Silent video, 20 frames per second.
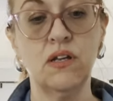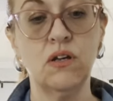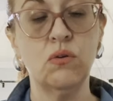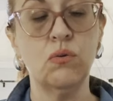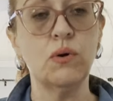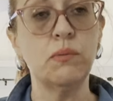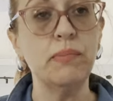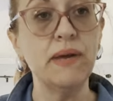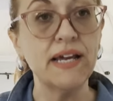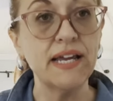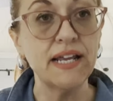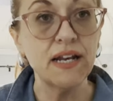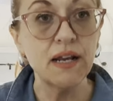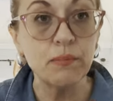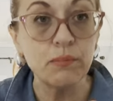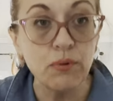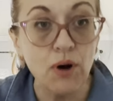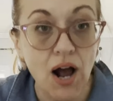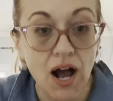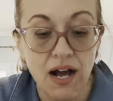When picking
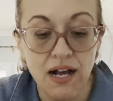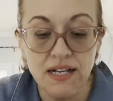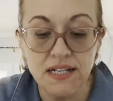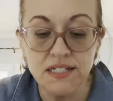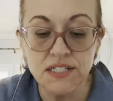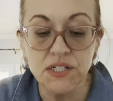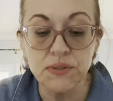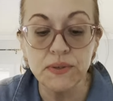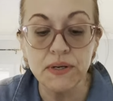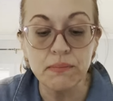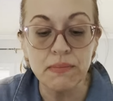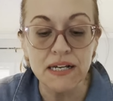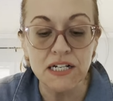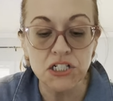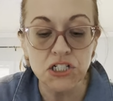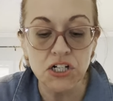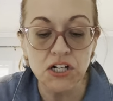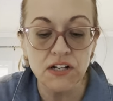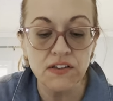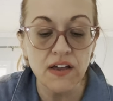up bras, you wanna make
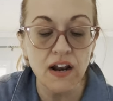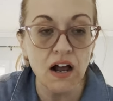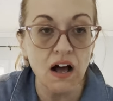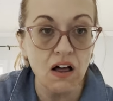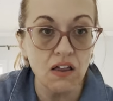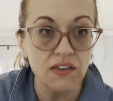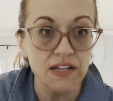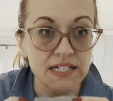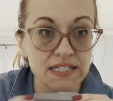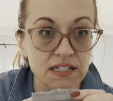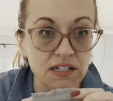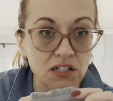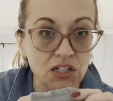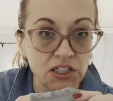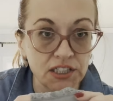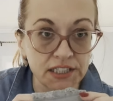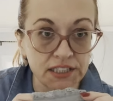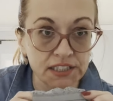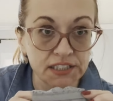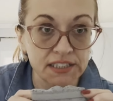sure that all these little
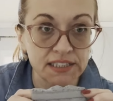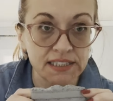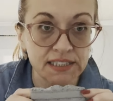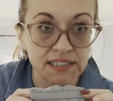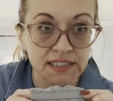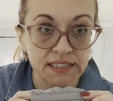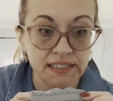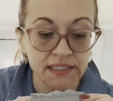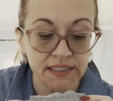hooks